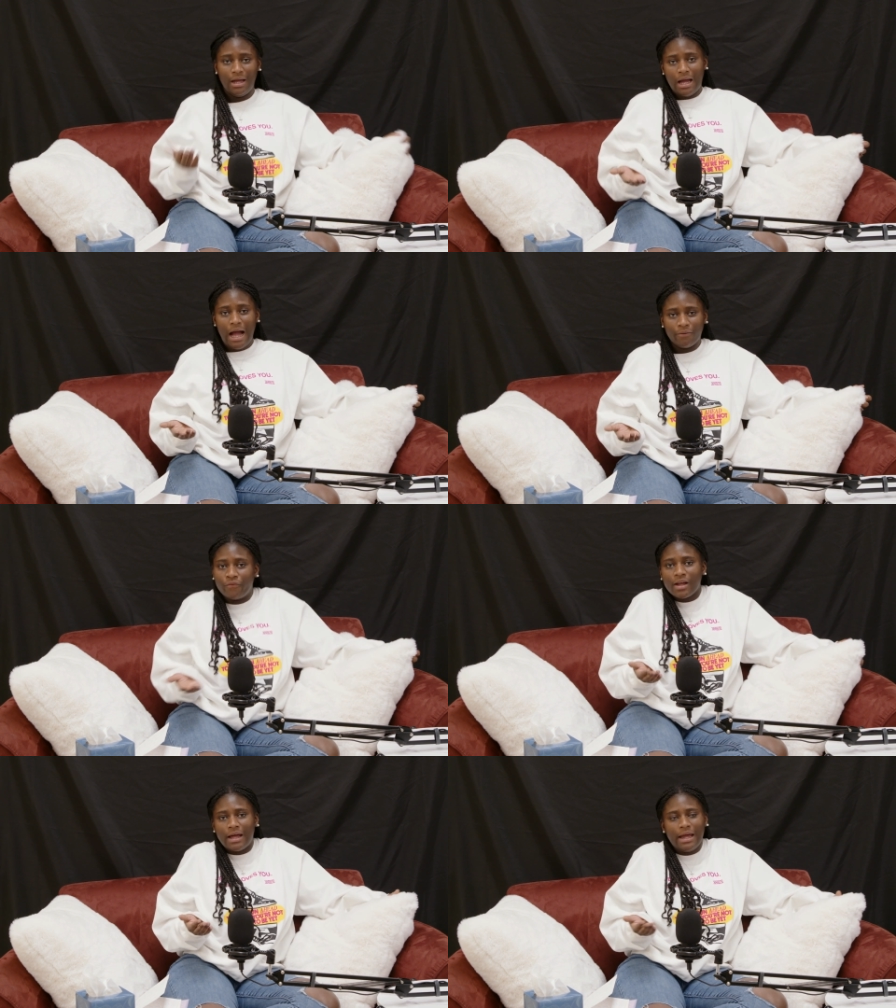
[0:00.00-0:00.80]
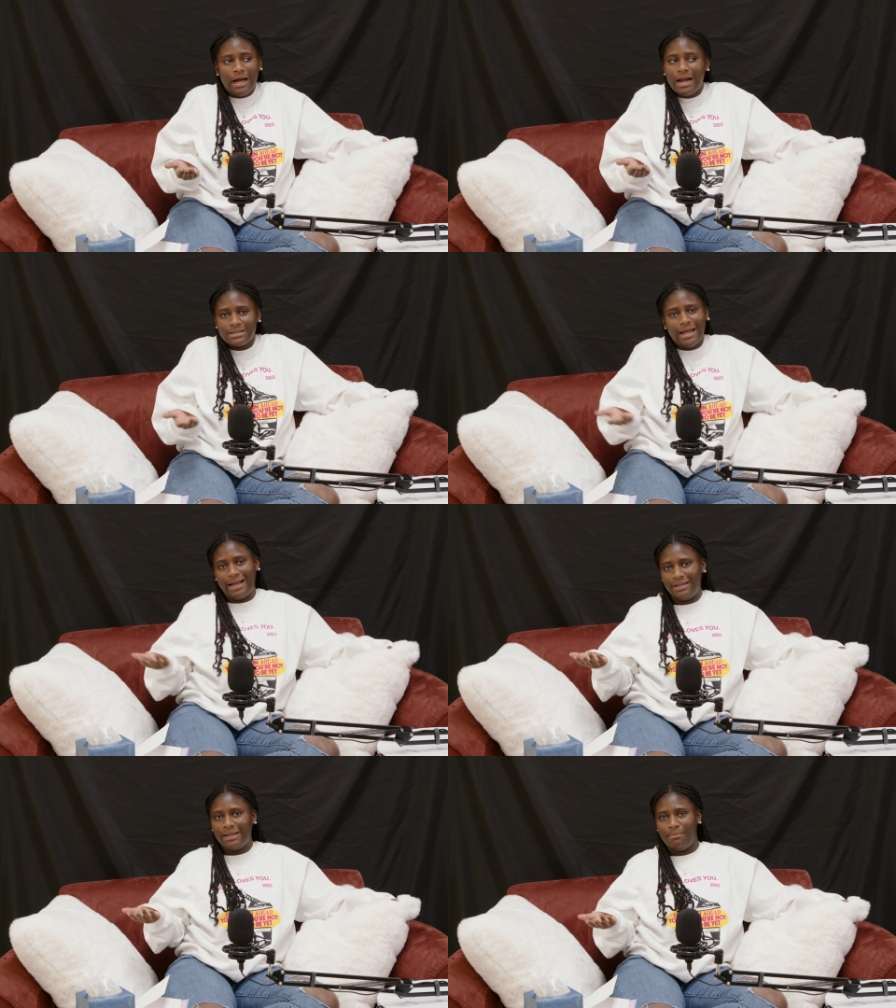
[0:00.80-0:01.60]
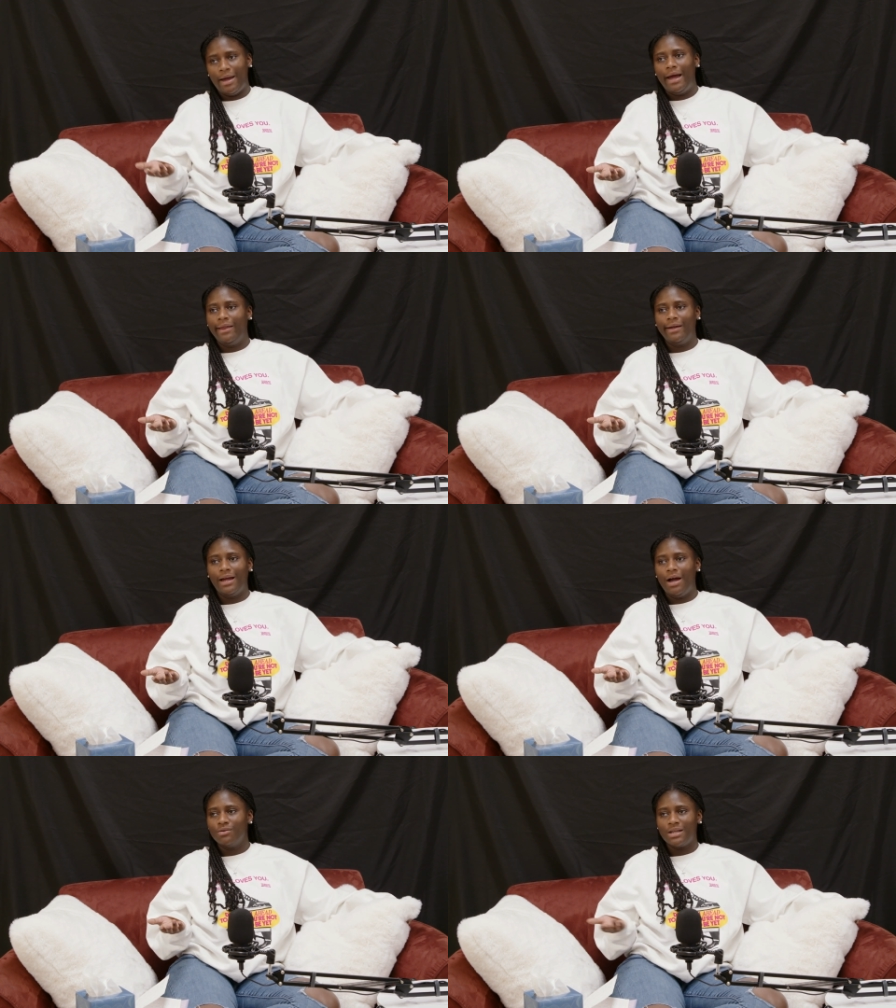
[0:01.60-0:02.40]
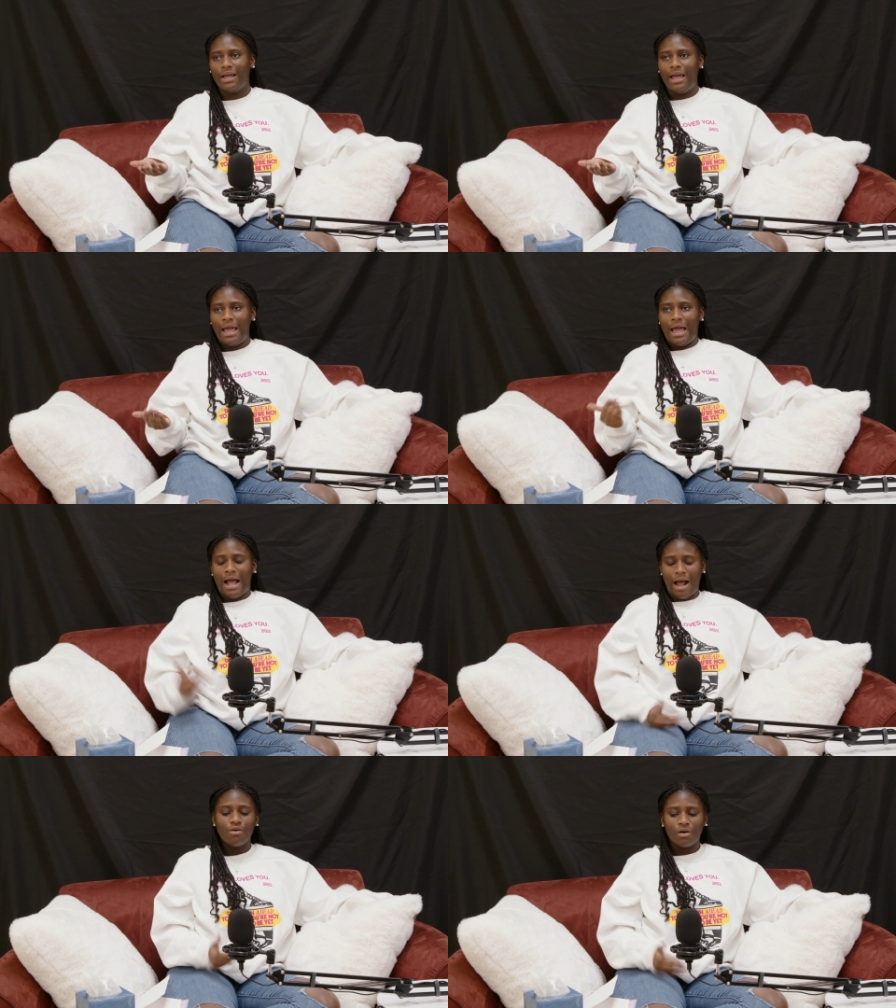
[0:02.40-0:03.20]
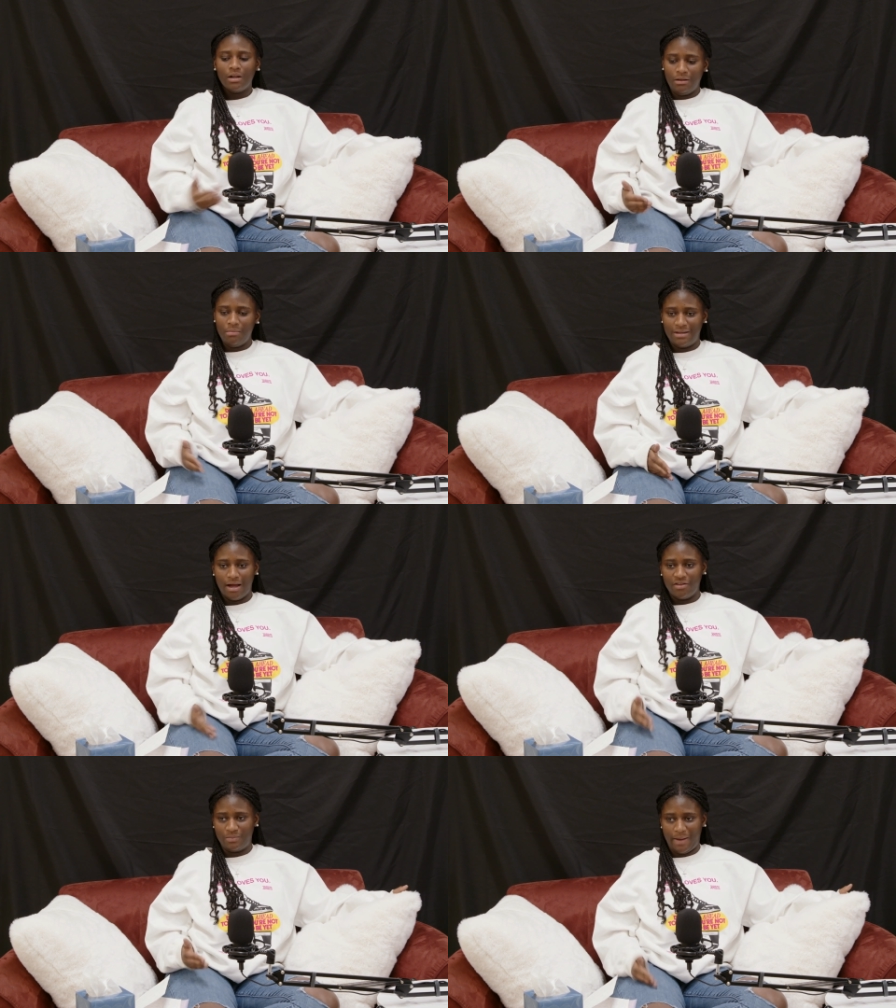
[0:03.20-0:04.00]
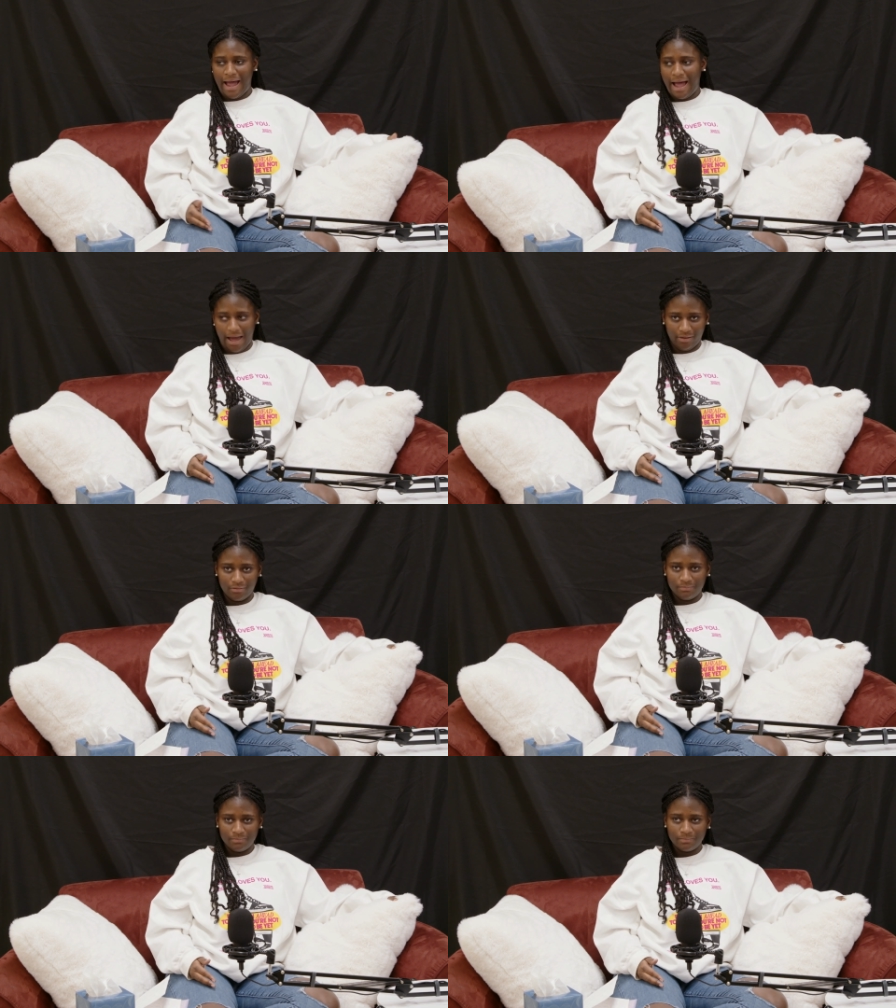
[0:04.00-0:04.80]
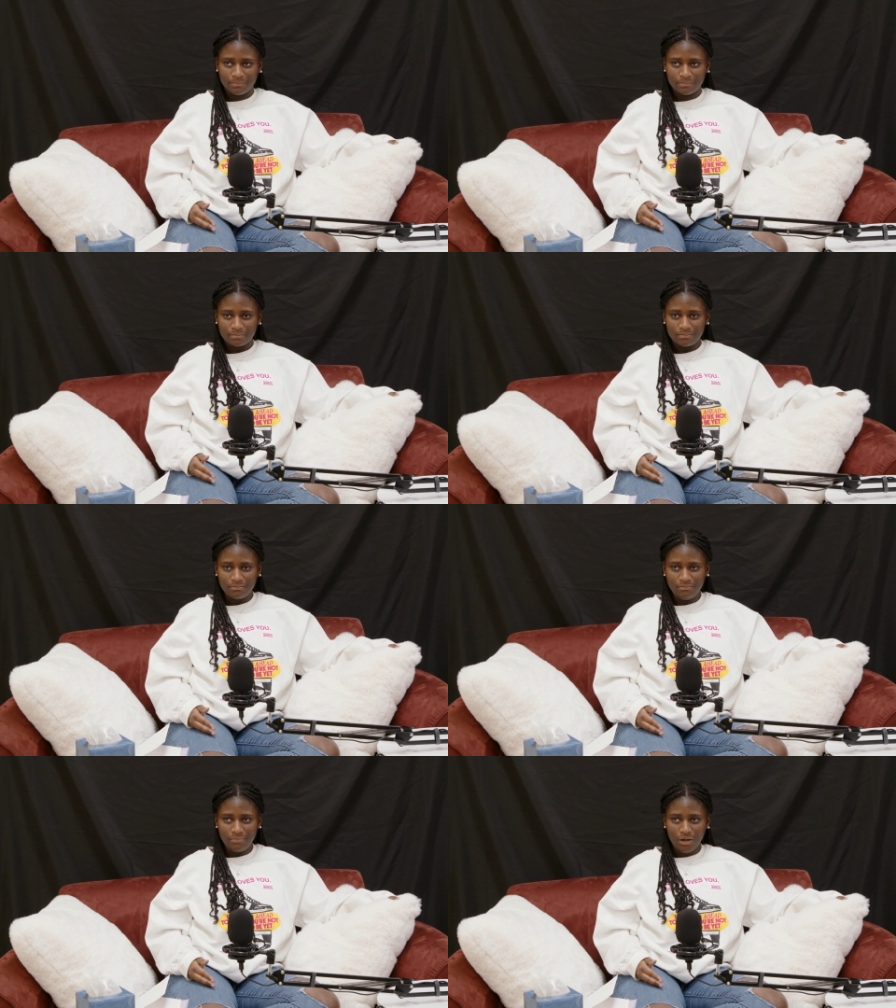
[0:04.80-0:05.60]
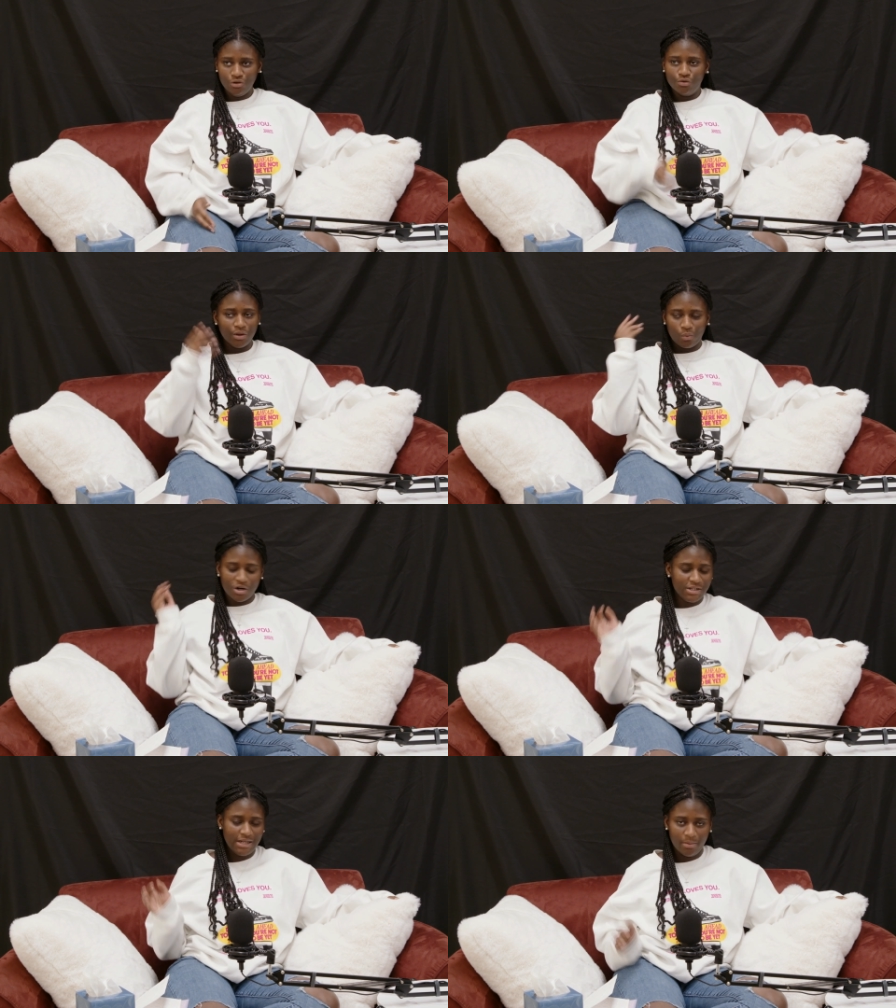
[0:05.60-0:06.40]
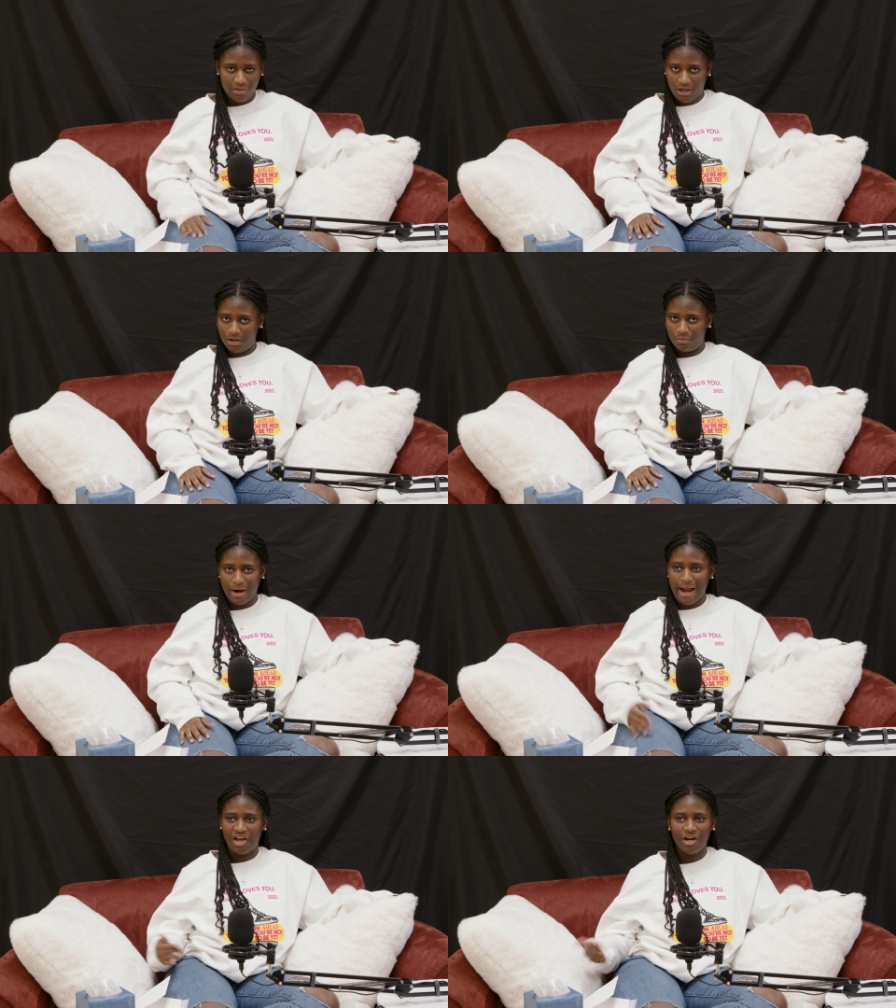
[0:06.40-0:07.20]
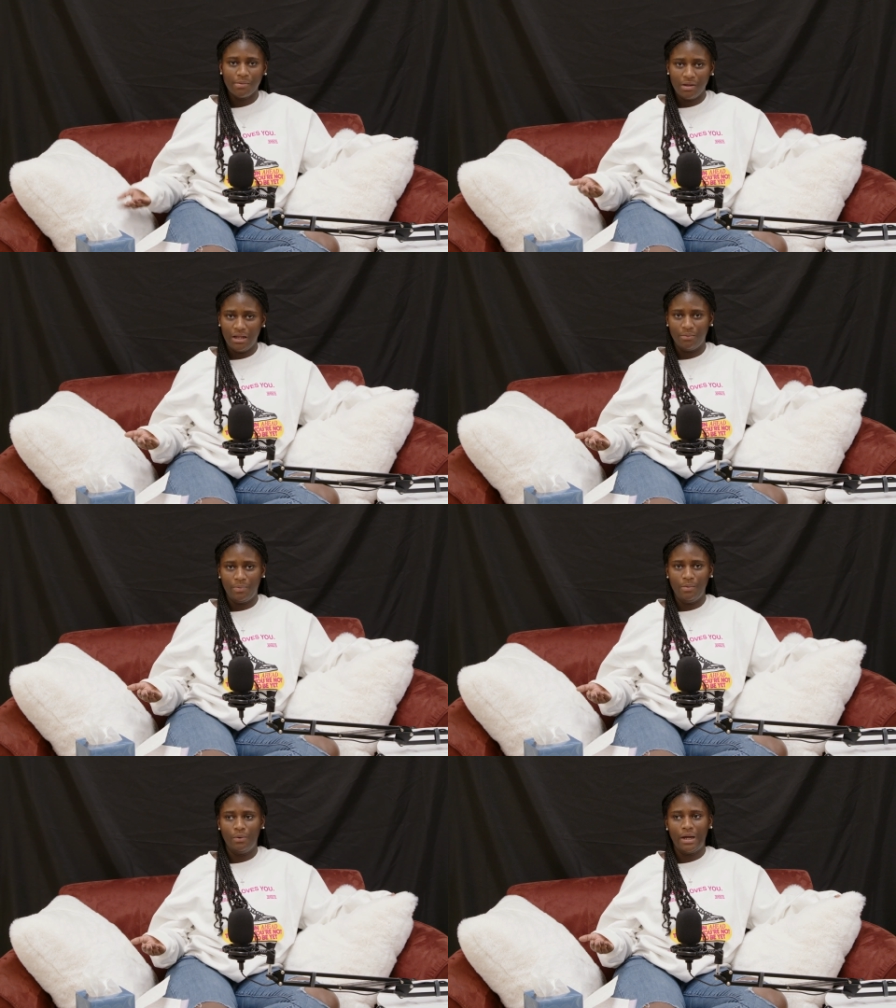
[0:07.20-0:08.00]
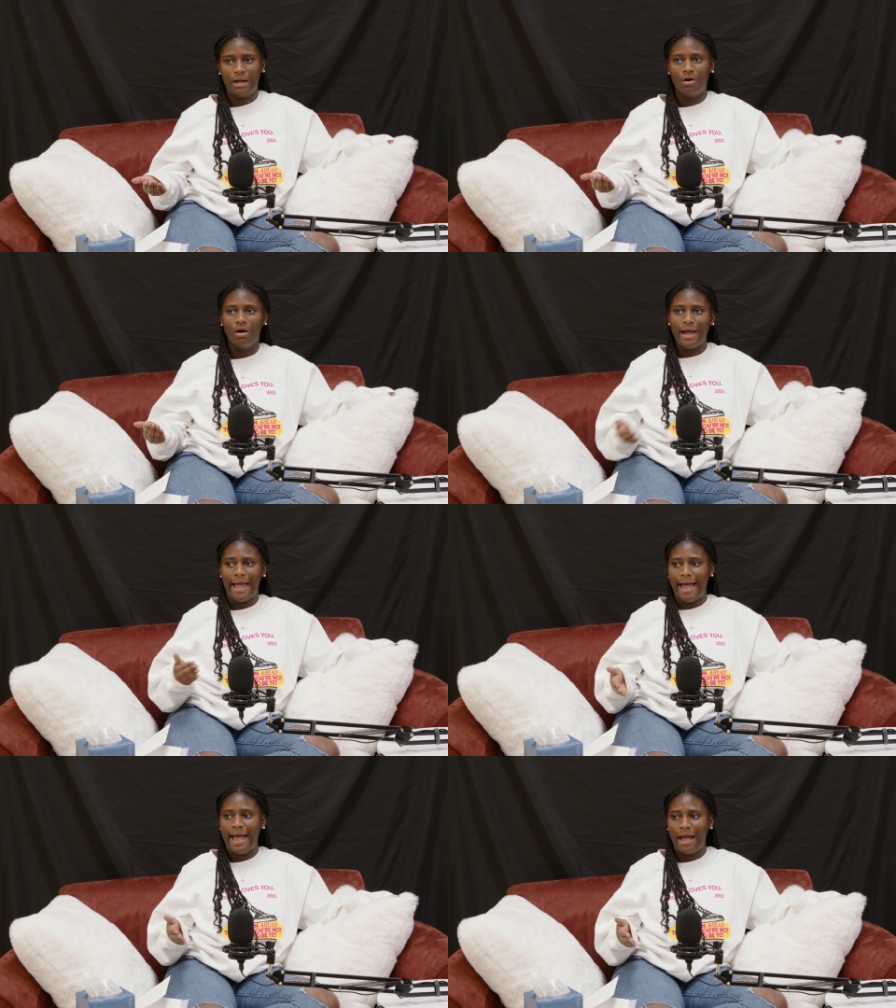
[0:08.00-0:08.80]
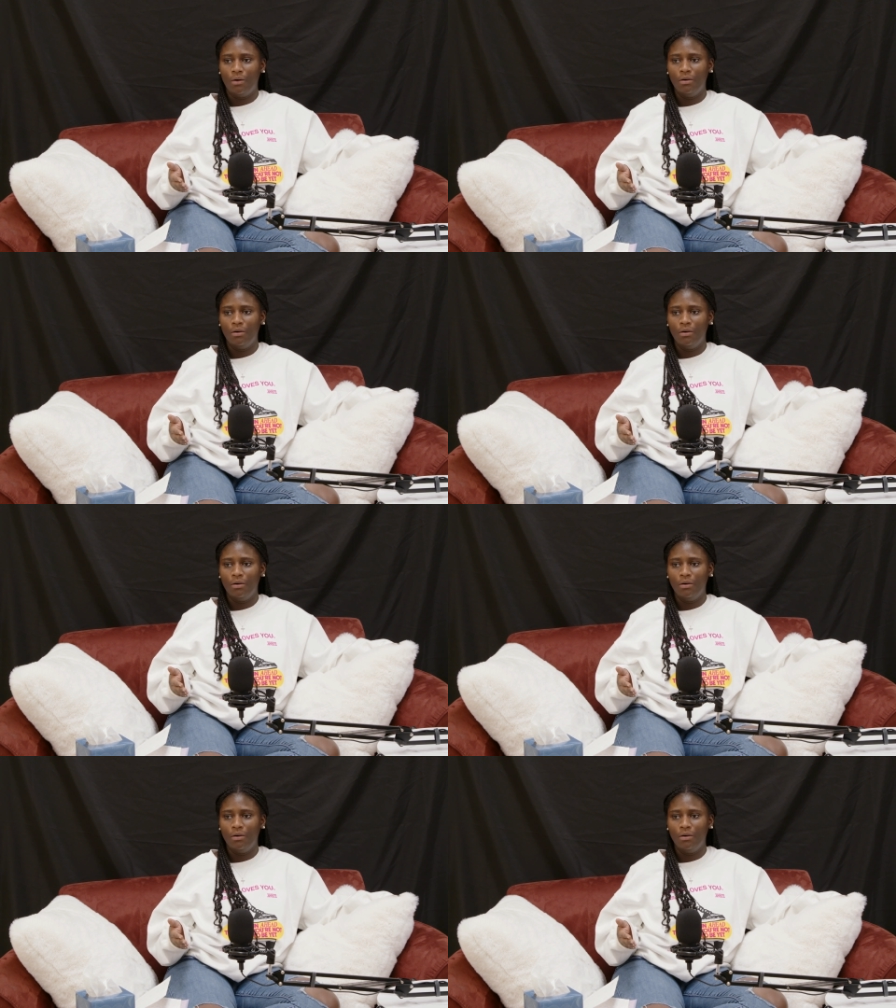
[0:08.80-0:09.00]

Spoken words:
And honestly, I did get mad. Like I was like, how are you gonna lead me down this path during the worst time of the year where I couldn't be near people, and all I had